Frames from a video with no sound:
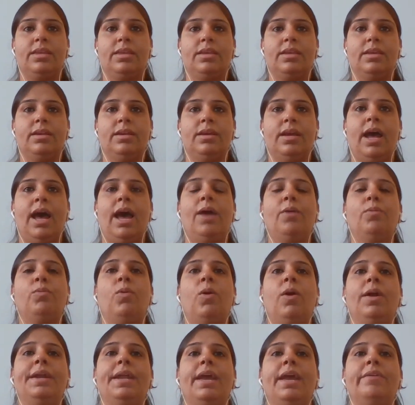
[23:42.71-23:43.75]
I want
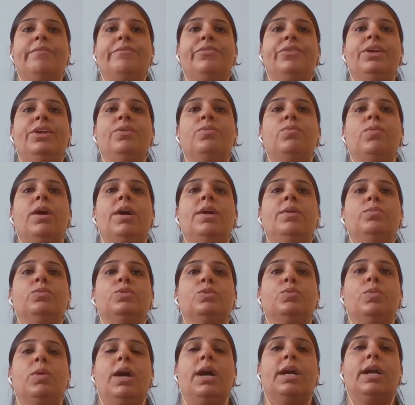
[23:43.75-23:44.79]
everyone's
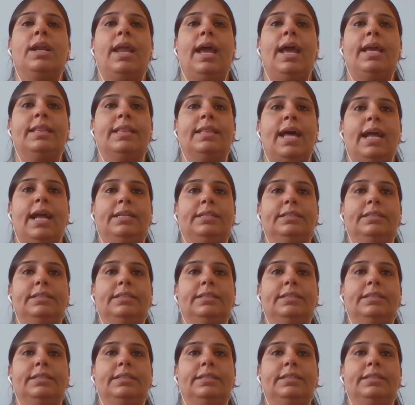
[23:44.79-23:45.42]
work like that.